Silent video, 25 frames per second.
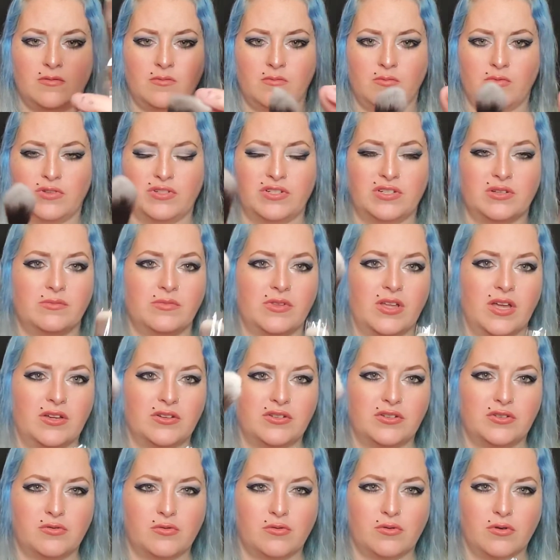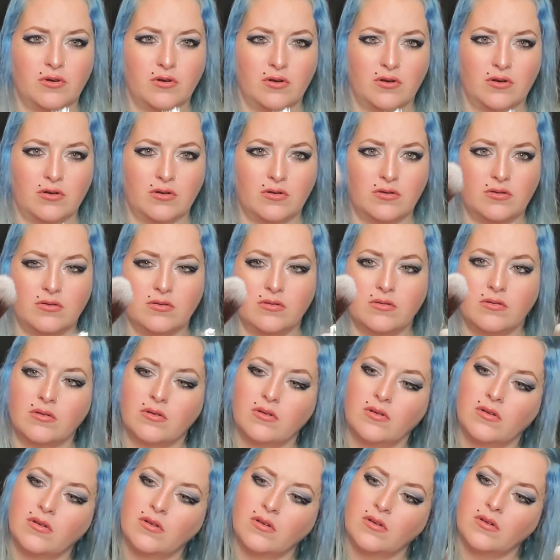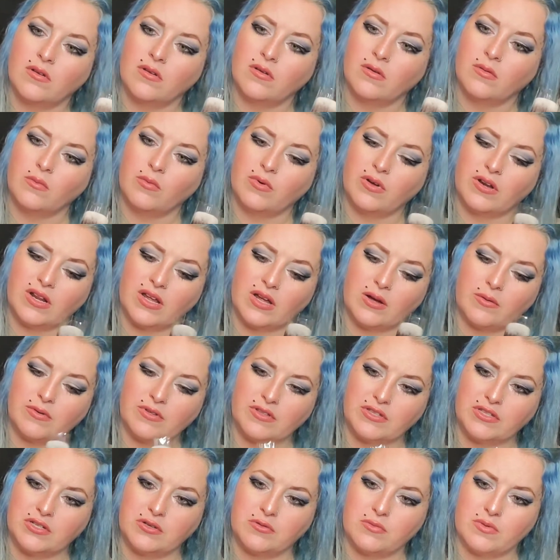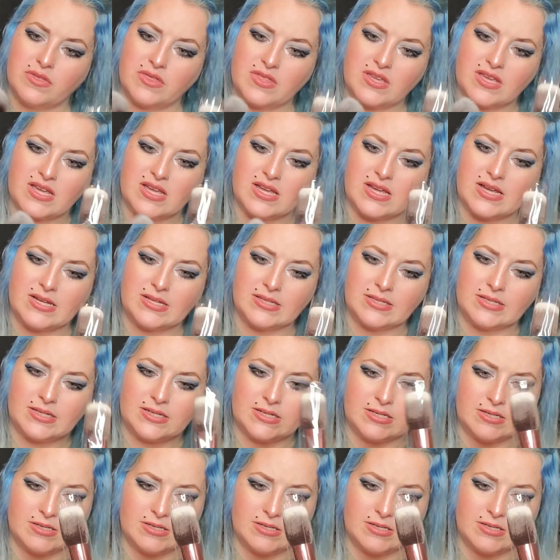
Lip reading: which I'm not sure what I would do with that.